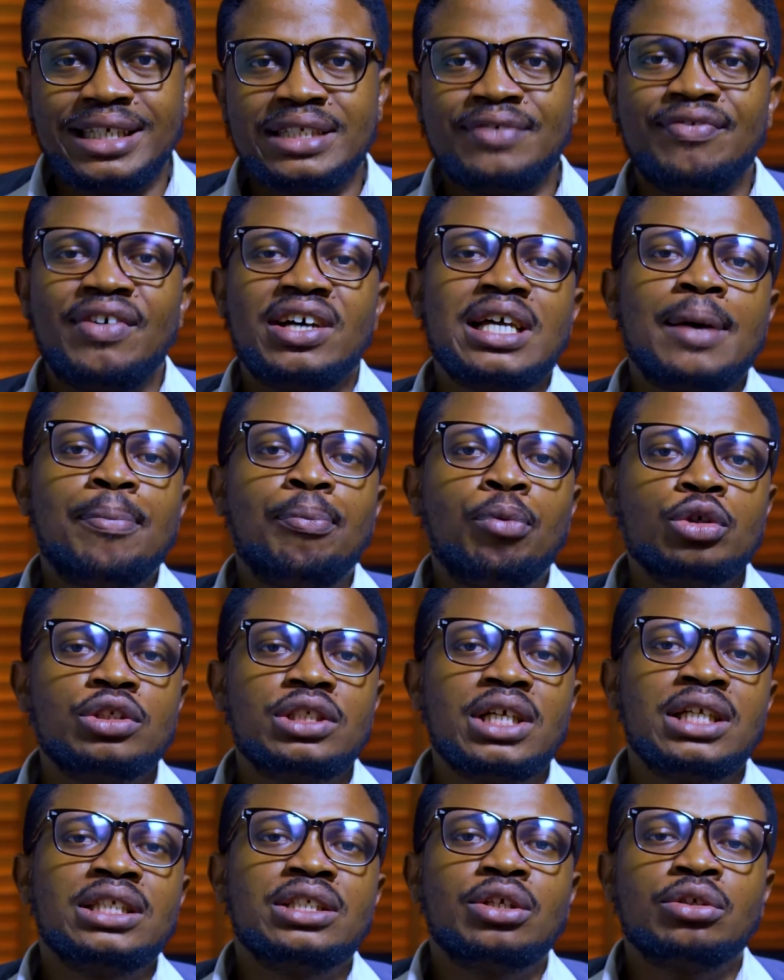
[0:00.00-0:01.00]
In fact, I
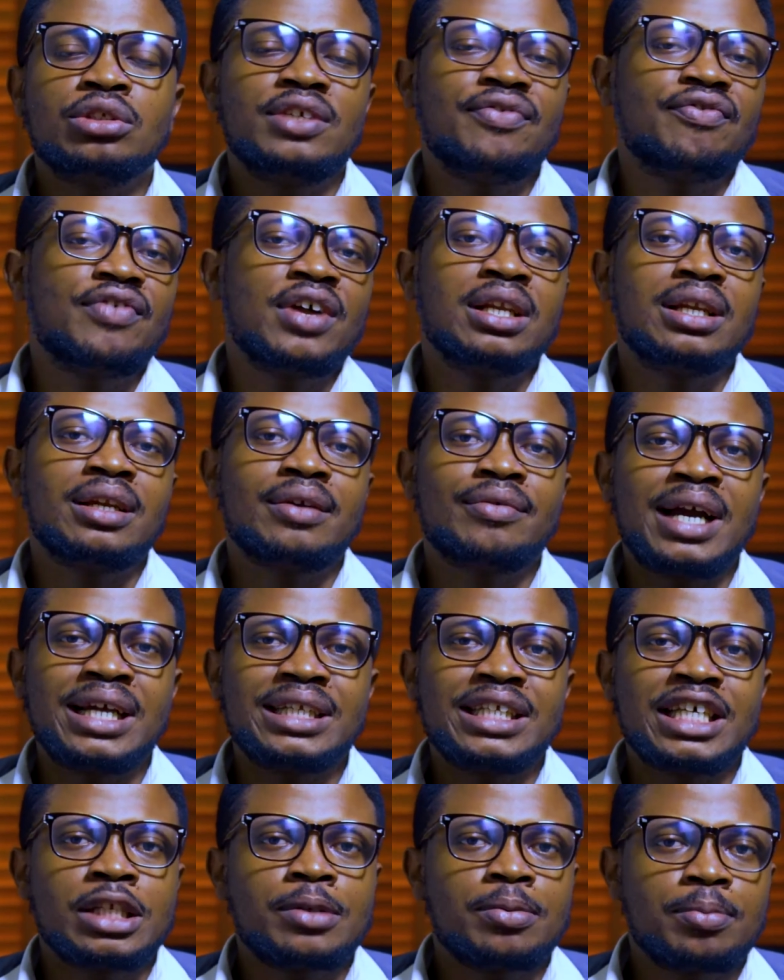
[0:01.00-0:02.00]
posted it on different
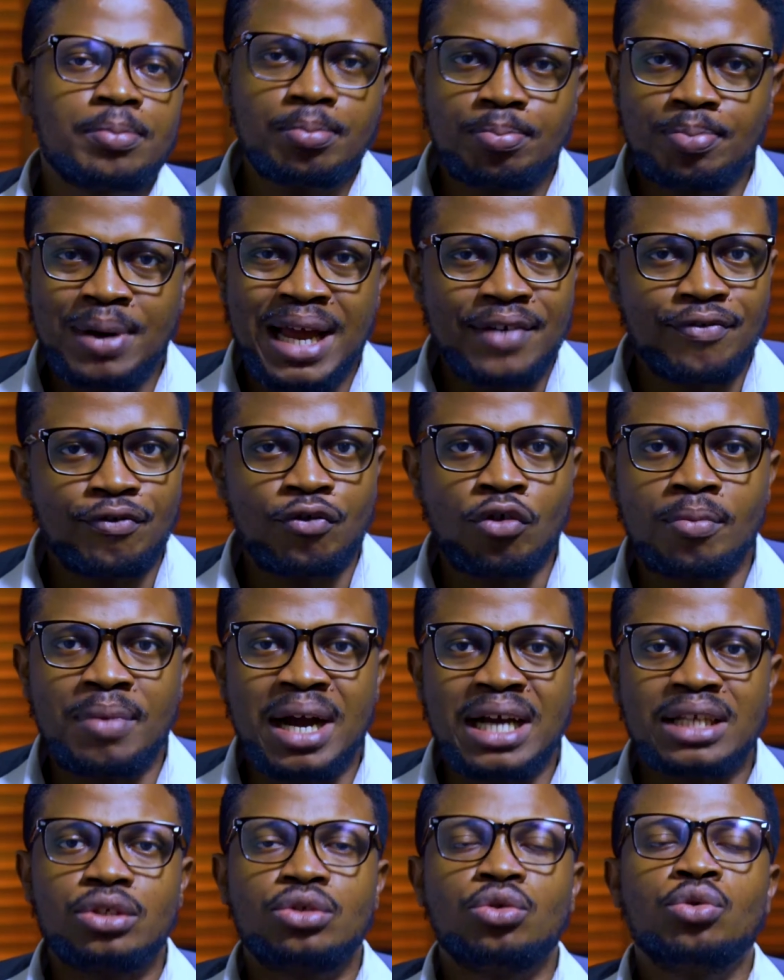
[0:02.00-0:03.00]
writers' platform
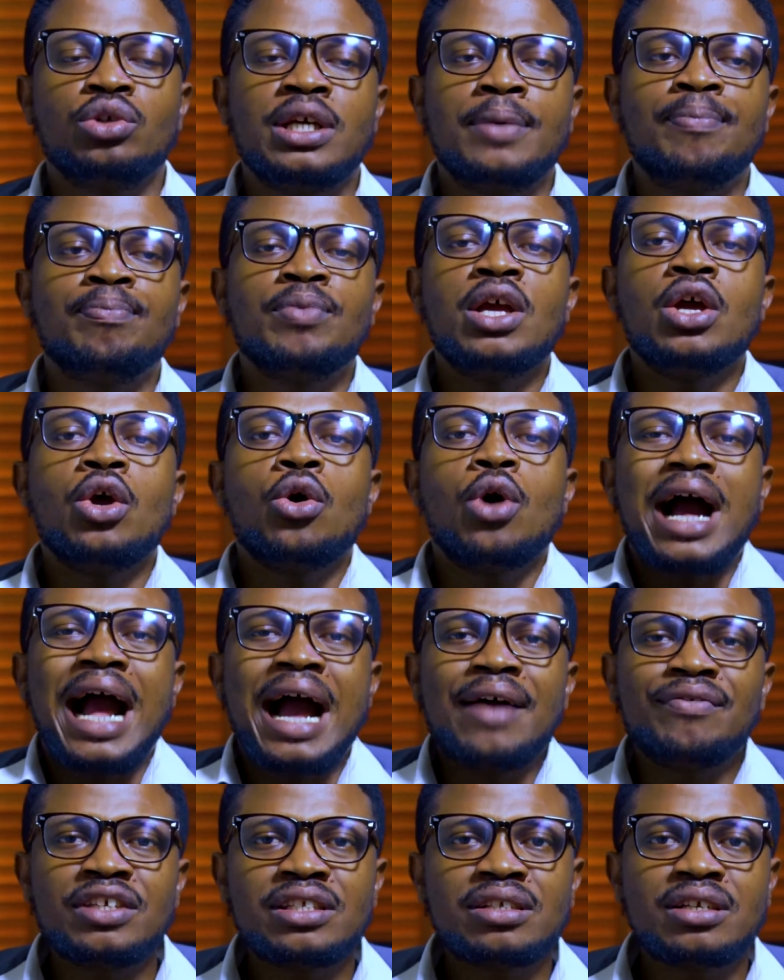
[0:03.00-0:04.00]
and told them I
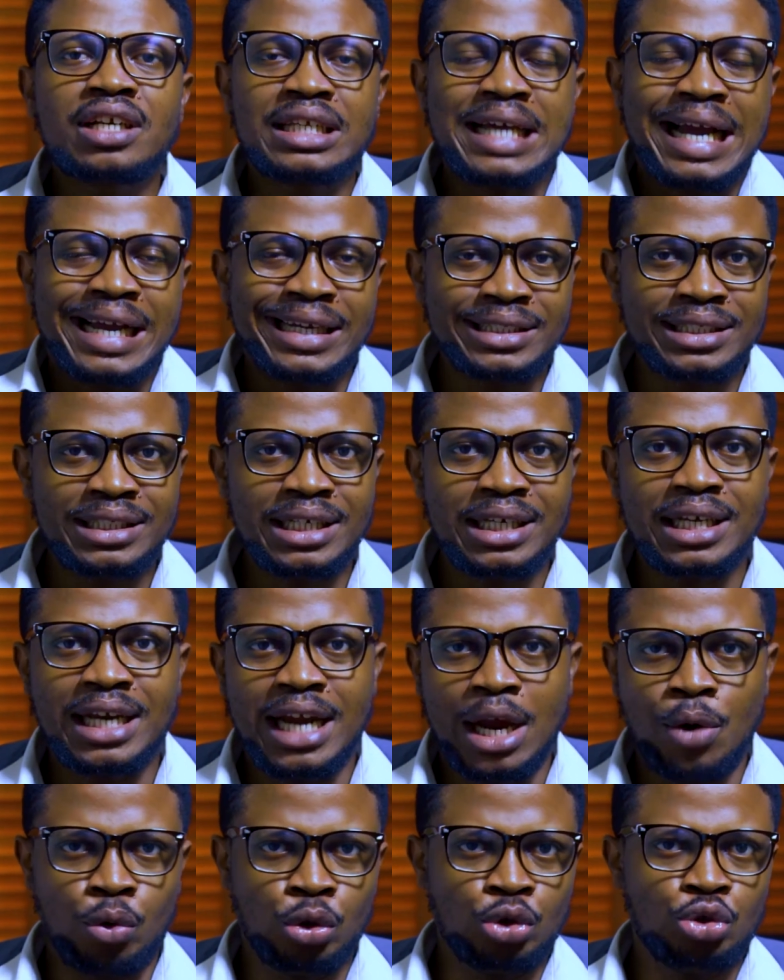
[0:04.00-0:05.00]
have this great idea that
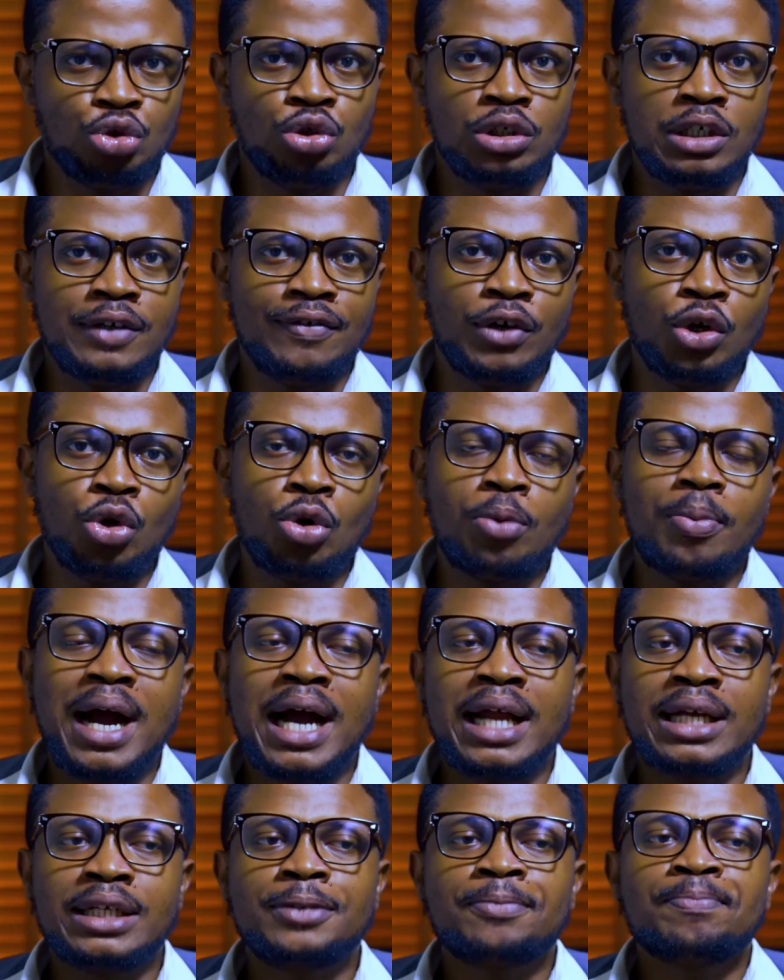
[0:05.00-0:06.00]
I want to develop
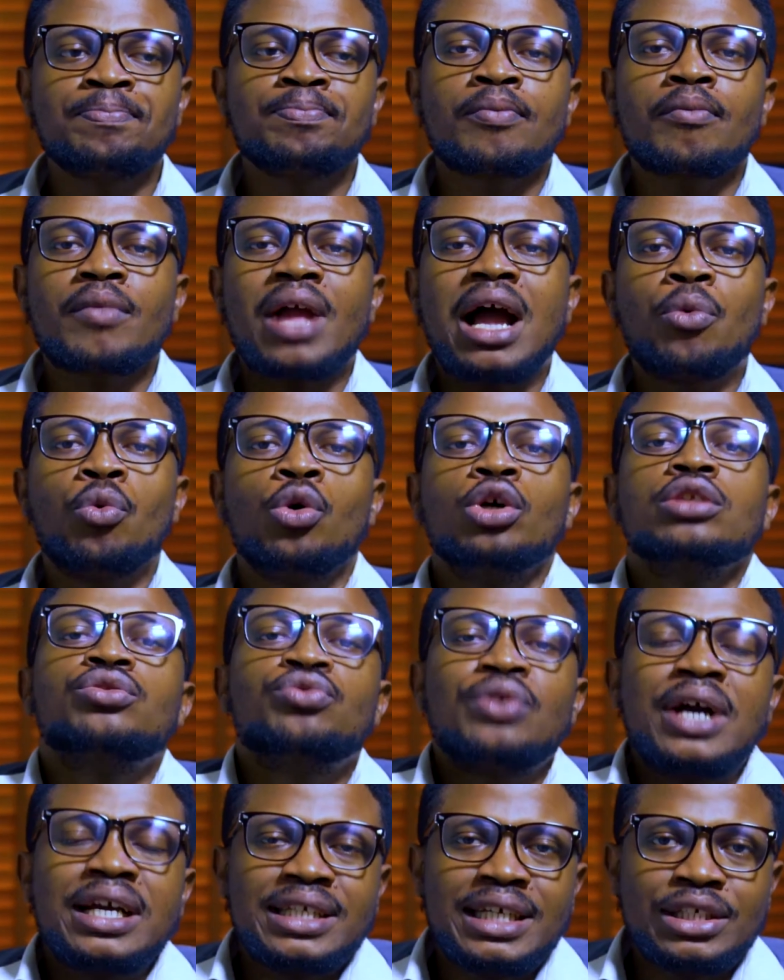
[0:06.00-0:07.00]
and I want
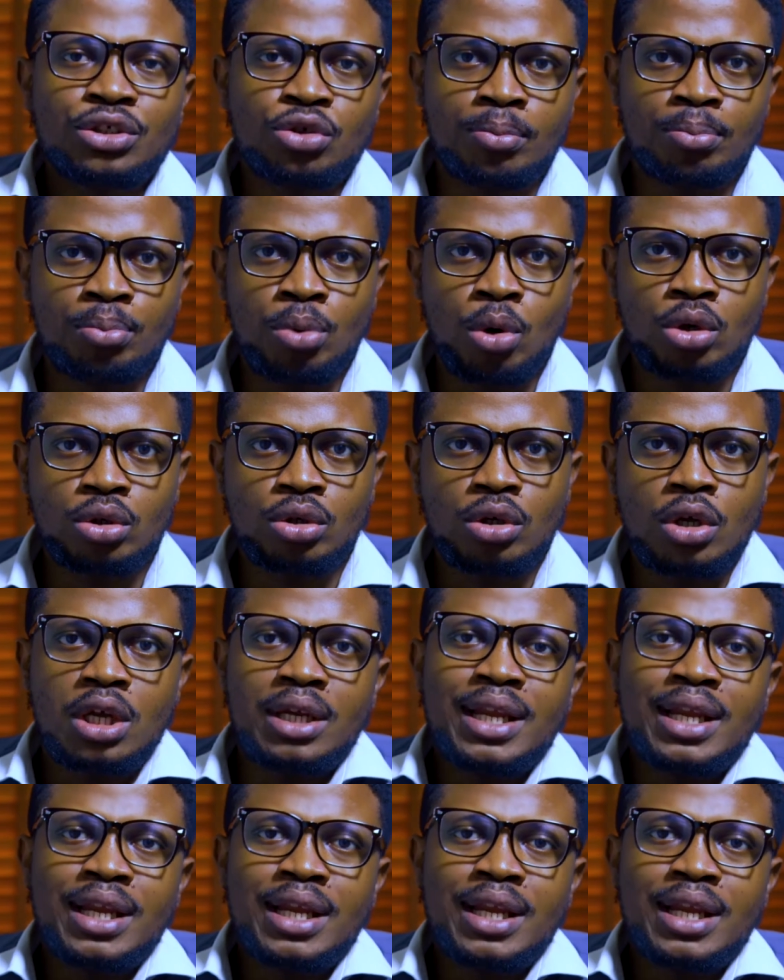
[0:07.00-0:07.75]
writers on board.